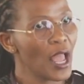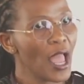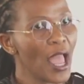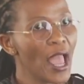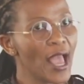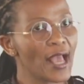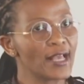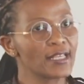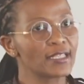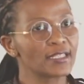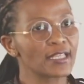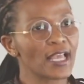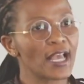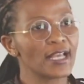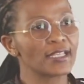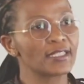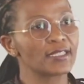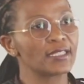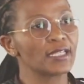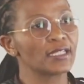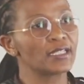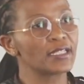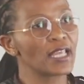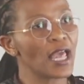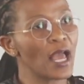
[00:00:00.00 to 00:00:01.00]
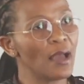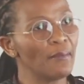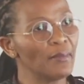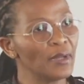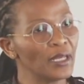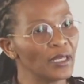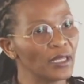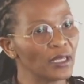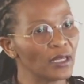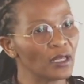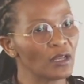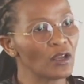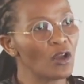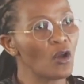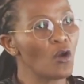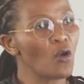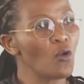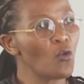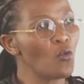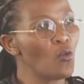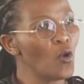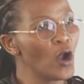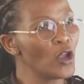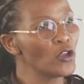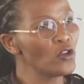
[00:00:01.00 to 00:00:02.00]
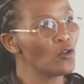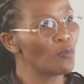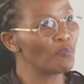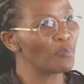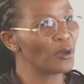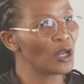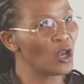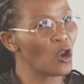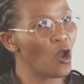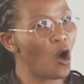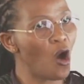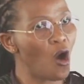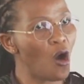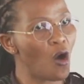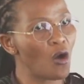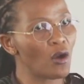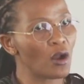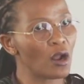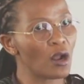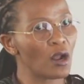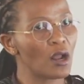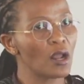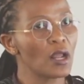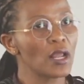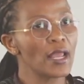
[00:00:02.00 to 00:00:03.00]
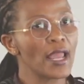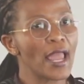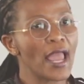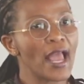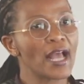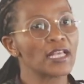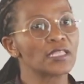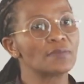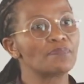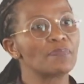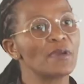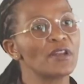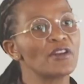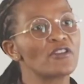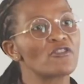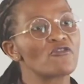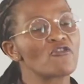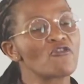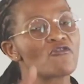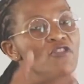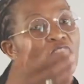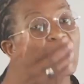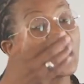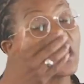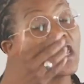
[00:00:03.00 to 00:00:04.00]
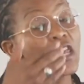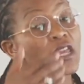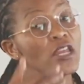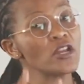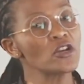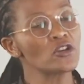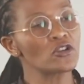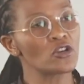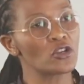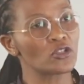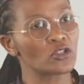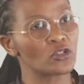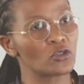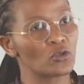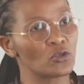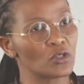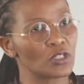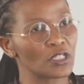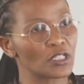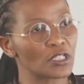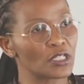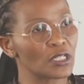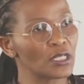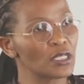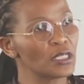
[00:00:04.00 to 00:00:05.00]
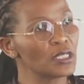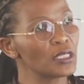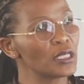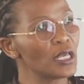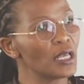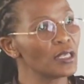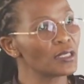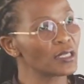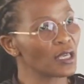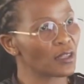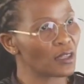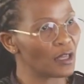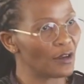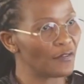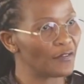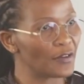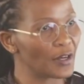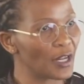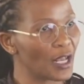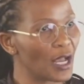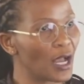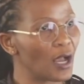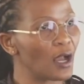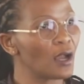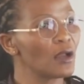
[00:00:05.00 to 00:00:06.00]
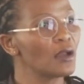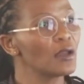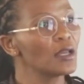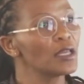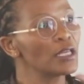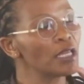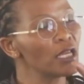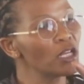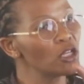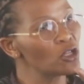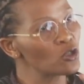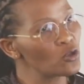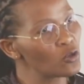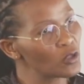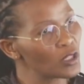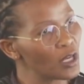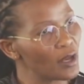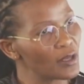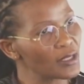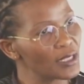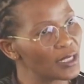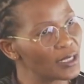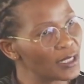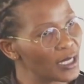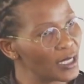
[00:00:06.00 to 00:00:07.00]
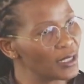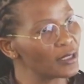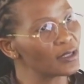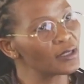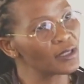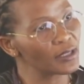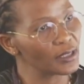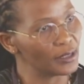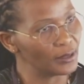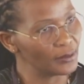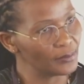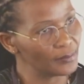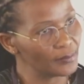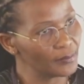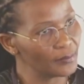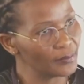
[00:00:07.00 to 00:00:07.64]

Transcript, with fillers: as, as determining where you belong has been reintroduced in South Africa in 2003.